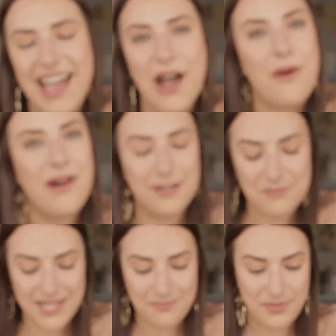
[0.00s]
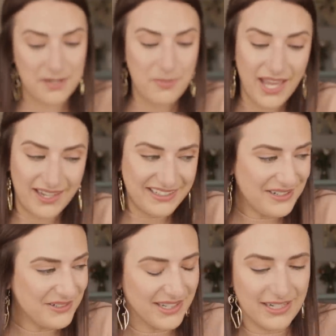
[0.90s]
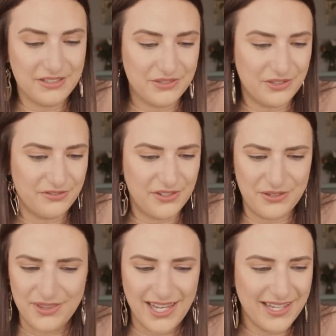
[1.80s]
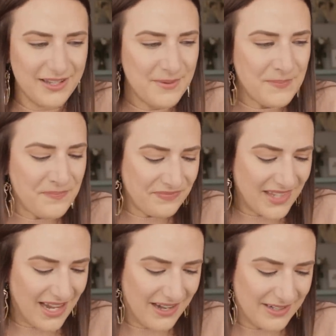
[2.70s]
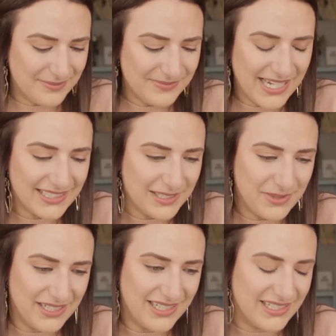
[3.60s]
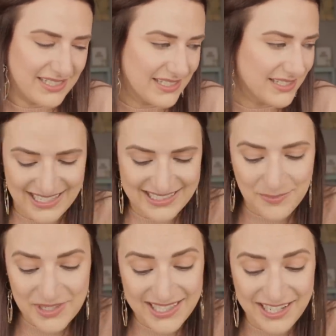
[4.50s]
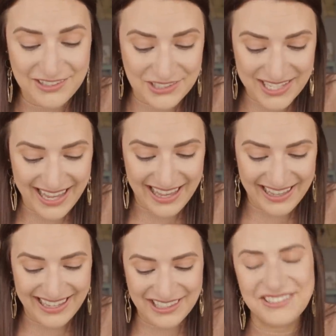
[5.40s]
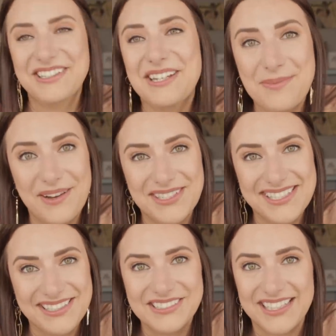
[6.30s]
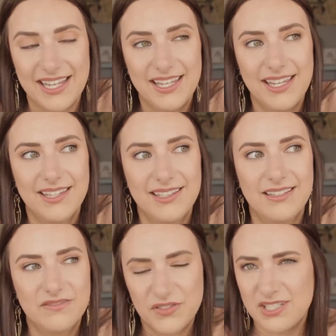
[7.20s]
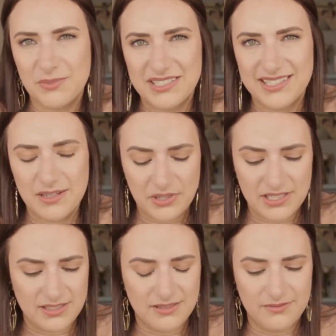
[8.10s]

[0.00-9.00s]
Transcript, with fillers: out on my back patio. And I don't know if you knew that um, Holly, but it's it's something that I look at. I look at them every single night, and for some reason, it brings